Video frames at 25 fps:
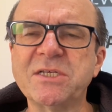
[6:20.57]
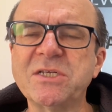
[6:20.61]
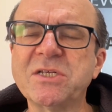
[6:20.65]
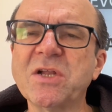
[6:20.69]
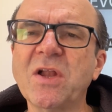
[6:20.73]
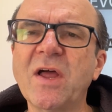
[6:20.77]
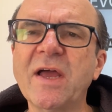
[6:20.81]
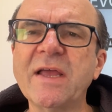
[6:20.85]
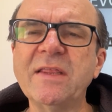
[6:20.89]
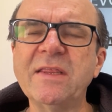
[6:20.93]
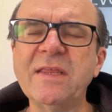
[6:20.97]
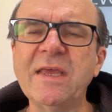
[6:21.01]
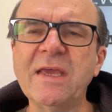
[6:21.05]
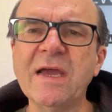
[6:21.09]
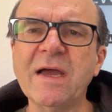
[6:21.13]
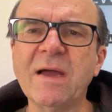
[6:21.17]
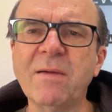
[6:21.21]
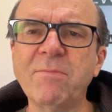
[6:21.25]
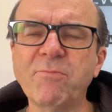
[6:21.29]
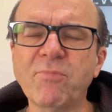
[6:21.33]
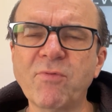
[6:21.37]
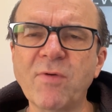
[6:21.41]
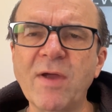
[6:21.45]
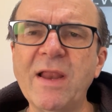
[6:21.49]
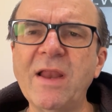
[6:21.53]
It's like the
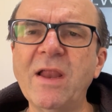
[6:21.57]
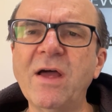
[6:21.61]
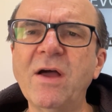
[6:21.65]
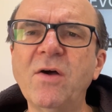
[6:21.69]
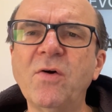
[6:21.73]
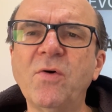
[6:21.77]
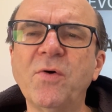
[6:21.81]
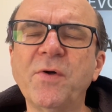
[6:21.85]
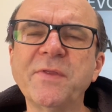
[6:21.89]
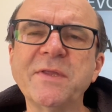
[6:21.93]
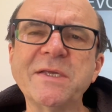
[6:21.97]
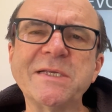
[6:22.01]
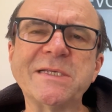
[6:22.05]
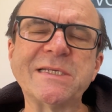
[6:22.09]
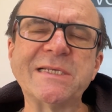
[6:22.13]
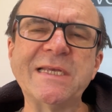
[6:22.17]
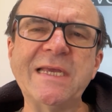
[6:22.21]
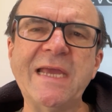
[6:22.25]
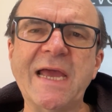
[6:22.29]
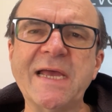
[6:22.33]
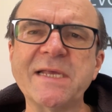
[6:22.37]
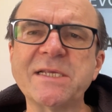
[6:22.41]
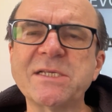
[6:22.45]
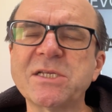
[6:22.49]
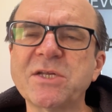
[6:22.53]
umbrella or the
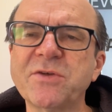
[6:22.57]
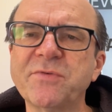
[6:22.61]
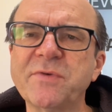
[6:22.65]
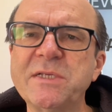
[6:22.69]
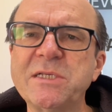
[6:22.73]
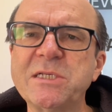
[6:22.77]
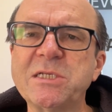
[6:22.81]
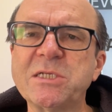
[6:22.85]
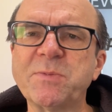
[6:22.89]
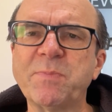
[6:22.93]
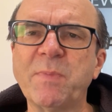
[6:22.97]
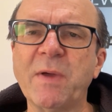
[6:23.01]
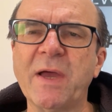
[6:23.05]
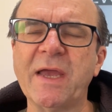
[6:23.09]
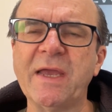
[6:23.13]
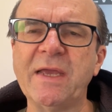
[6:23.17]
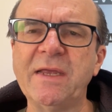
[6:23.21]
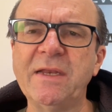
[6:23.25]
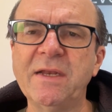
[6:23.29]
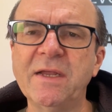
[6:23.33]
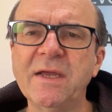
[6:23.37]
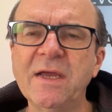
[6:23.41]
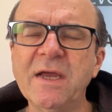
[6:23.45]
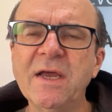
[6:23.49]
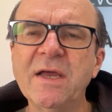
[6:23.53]
siesta in
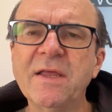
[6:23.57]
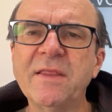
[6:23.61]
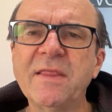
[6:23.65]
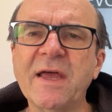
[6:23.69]
Spain